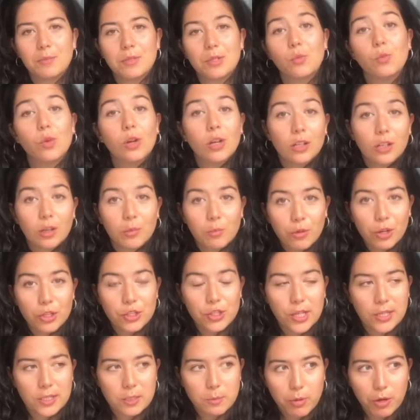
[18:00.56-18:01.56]
to work on
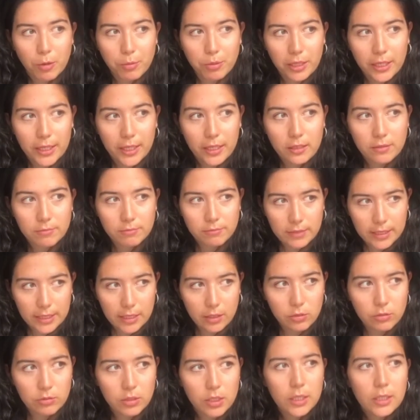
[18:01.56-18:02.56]
projects properly
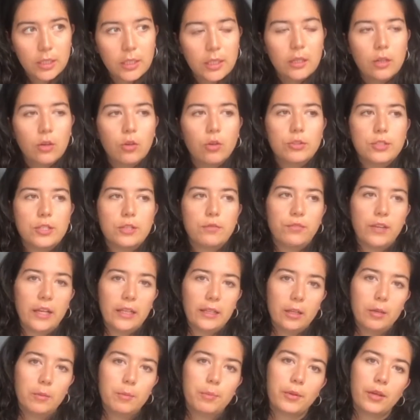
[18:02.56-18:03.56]
now, or
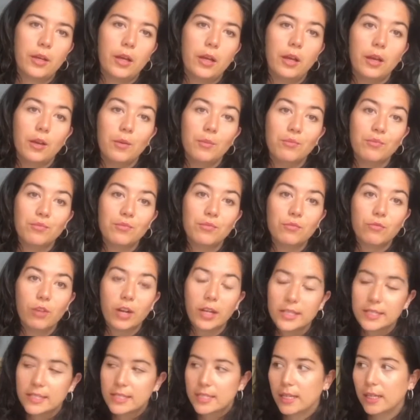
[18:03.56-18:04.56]
develop
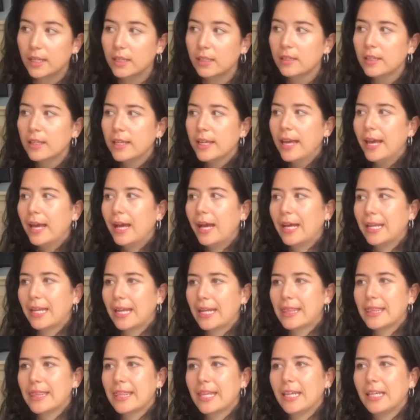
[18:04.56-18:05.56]
writing. And I
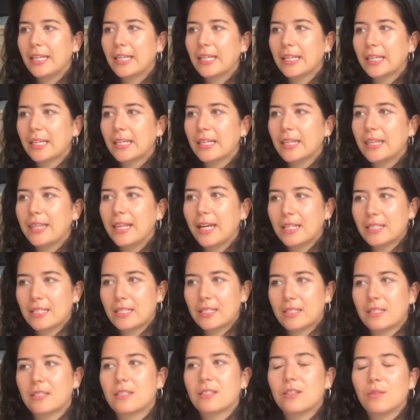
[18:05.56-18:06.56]
think
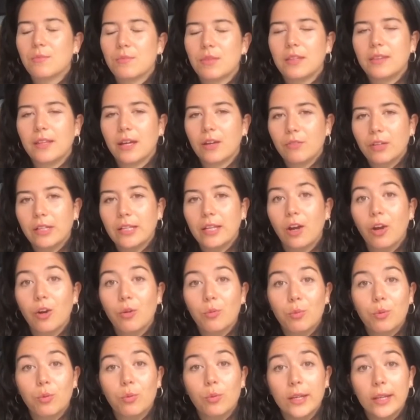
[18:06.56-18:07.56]
that's something that I really
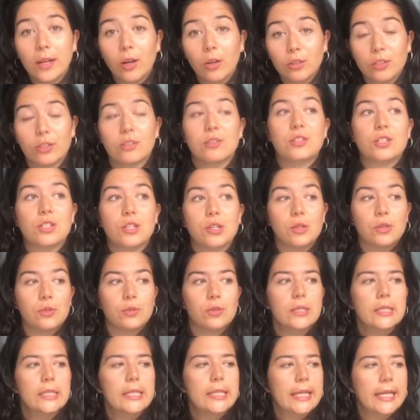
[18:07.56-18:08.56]
hope we hold on to
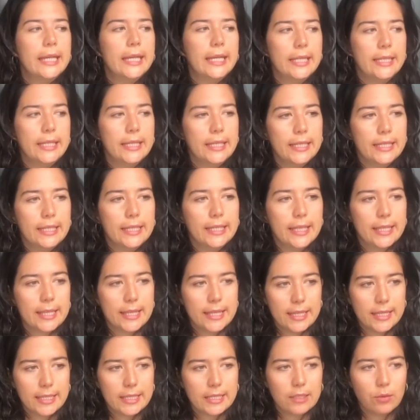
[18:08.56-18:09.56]
in the
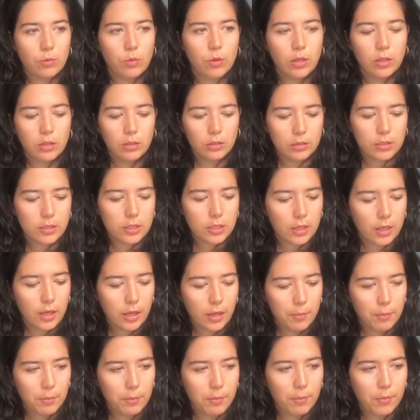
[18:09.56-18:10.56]
theatre world,
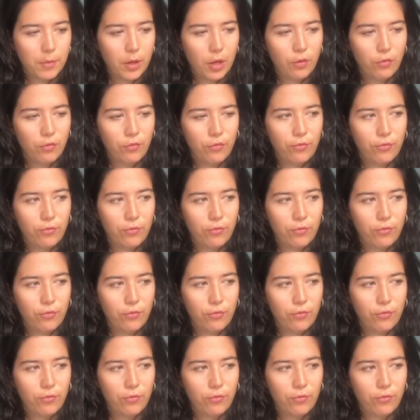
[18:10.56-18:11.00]
of